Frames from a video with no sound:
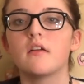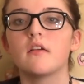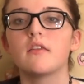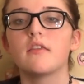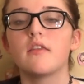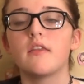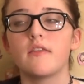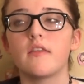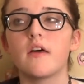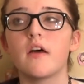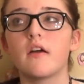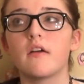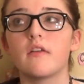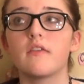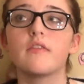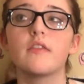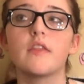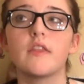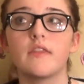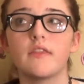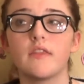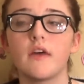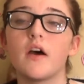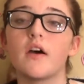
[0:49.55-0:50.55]
than
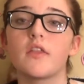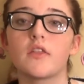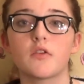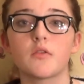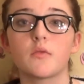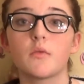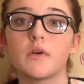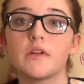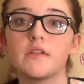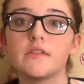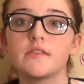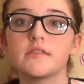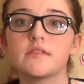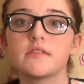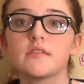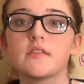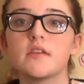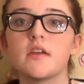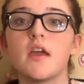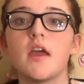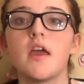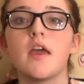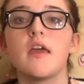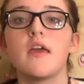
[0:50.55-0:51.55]
the other ones.
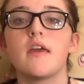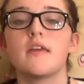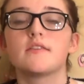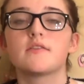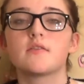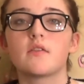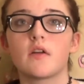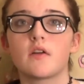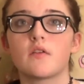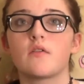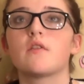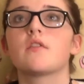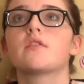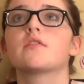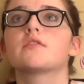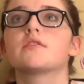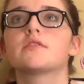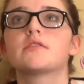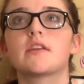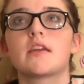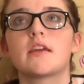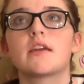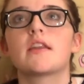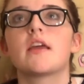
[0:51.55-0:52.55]
And so I don't
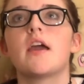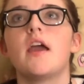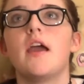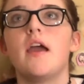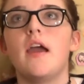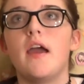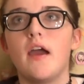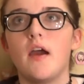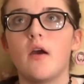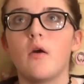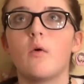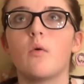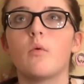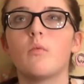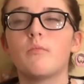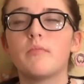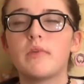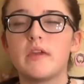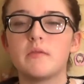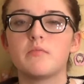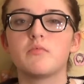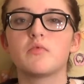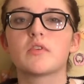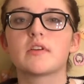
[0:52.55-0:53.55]
understand how
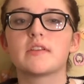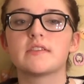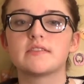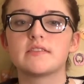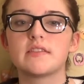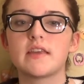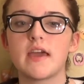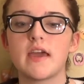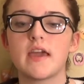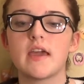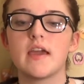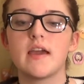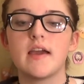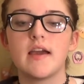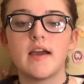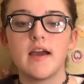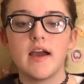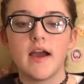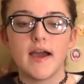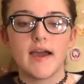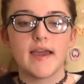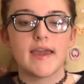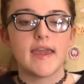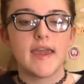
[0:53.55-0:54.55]
people can say,
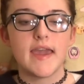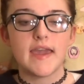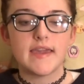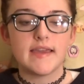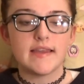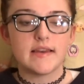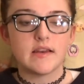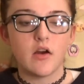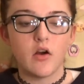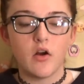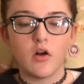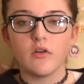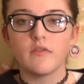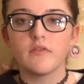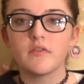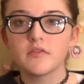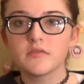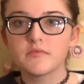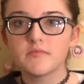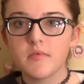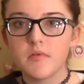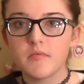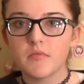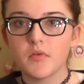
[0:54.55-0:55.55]
I hate all of
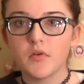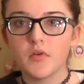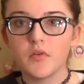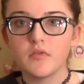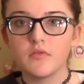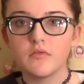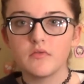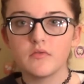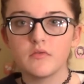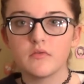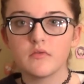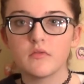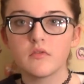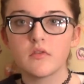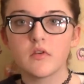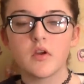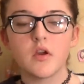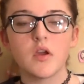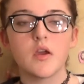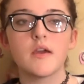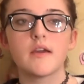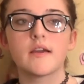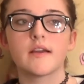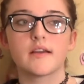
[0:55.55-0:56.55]
those people.
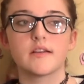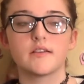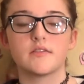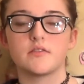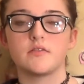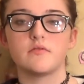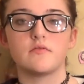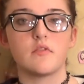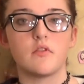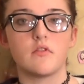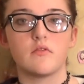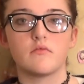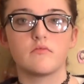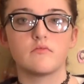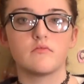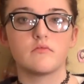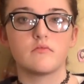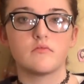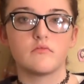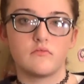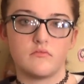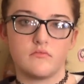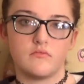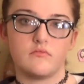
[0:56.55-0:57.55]
Because you don't
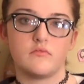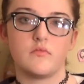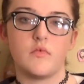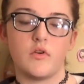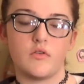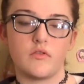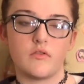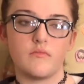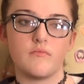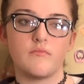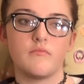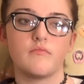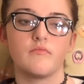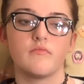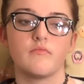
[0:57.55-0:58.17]
know them.